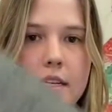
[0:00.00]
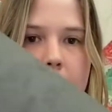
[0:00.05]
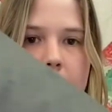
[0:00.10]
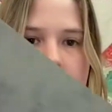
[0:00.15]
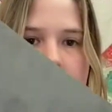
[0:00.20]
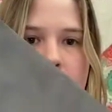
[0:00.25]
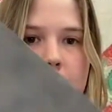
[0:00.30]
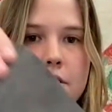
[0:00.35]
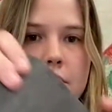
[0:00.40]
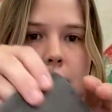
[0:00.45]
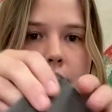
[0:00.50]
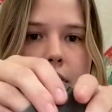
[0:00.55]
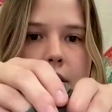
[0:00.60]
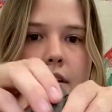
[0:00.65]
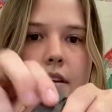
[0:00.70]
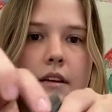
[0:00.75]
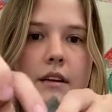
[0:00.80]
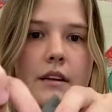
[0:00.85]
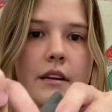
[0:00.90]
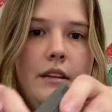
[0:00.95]
sewed
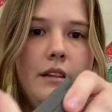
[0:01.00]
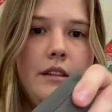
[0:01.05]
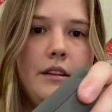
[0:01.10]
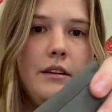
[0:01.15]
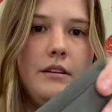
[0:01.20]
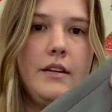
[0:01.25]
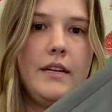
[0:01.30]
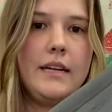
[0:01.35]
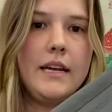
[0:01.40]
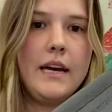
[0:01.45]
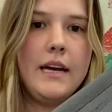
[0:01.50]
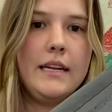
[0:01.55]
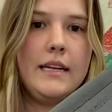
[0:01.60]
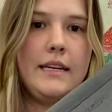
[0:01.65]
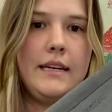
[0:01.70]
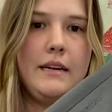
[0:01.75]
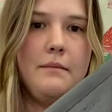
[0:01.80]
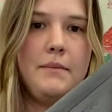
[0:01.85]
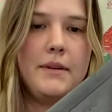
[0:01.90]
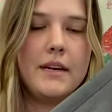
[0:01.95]
those side
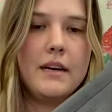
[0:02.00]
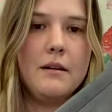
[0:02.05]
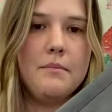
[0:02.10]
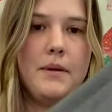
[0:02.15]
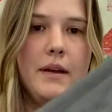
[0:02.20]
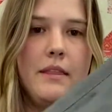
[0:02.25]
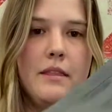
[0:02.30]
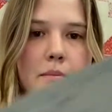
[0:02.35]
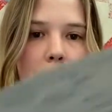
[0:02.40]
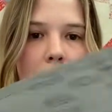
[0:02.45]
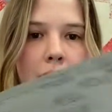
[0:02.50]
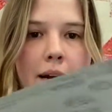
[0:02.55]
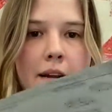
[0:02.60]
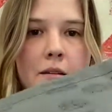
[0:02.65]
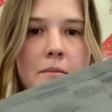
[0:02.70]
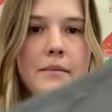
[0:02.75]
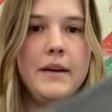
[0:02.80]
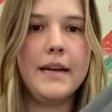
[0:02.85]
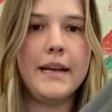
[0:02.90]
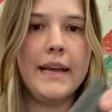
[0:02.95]
seams up in the
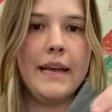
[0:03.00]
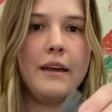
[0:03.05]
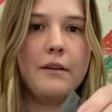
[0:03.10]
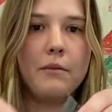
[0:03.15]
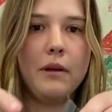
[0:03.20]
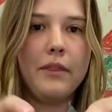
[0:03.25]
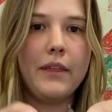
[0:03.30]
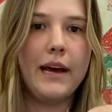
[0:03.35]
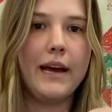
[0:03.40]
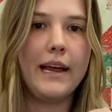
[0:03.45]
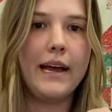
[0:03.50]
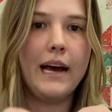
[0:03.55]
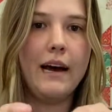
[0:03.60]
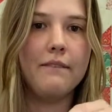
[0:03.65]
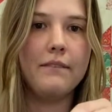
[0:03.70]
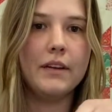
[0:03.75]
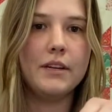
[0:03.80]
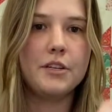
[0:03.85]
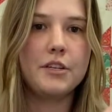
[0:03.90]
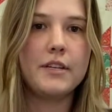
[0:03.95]
bottom again with that
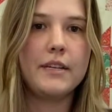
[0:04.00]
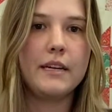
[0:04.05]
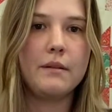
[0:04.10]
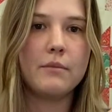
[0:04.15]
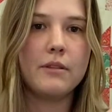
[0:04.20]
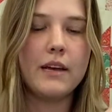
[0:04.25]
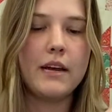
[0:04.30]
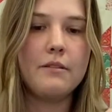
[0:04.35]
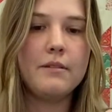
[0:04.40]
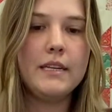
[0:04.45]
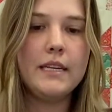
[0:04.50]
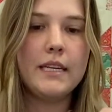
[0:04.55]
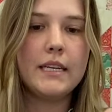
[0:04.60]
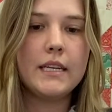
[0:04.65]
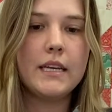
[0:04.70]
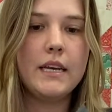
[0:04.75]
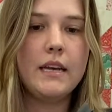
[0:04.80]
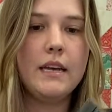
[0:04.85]
1/2 inch seam allowance.